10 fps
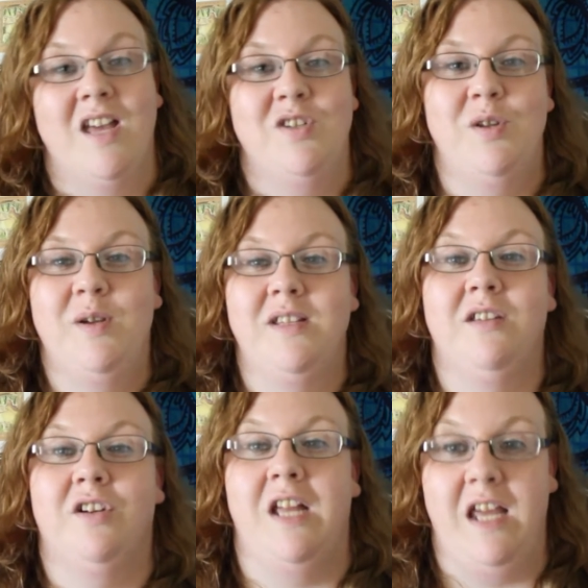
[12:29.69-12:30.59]
So you get to
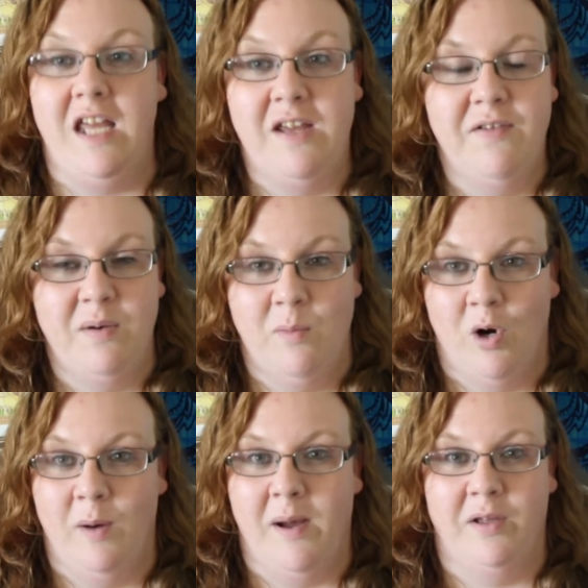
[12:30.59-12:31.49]
learn even
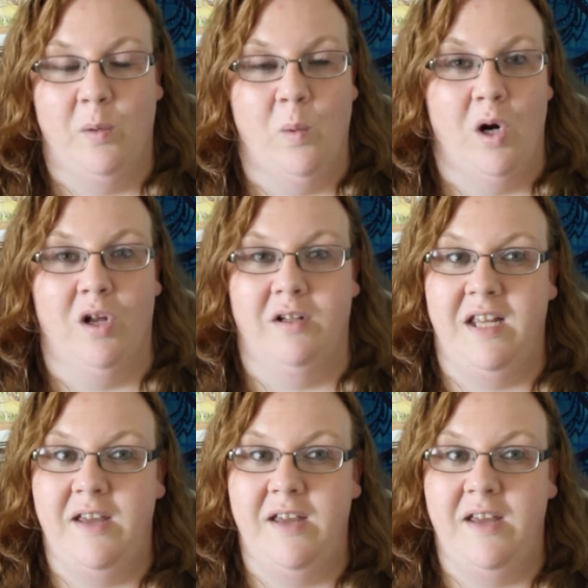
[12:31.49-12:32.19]
more about the world,